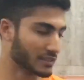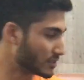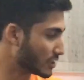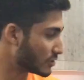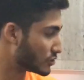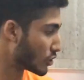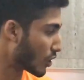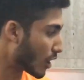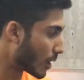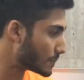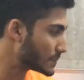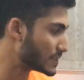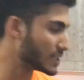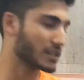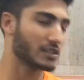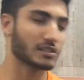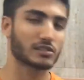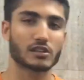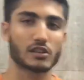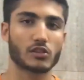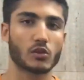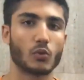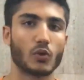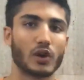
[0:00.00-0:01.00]
The job
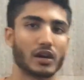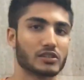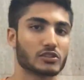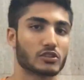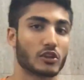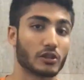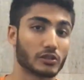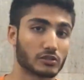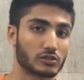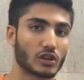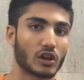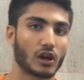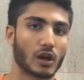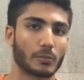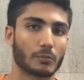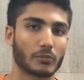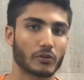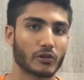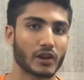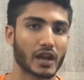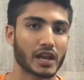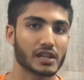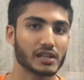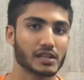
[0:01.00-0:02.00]
seekers are the ones on
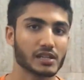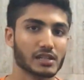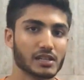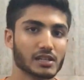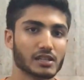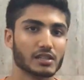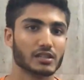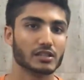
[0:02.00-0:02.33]
top, right?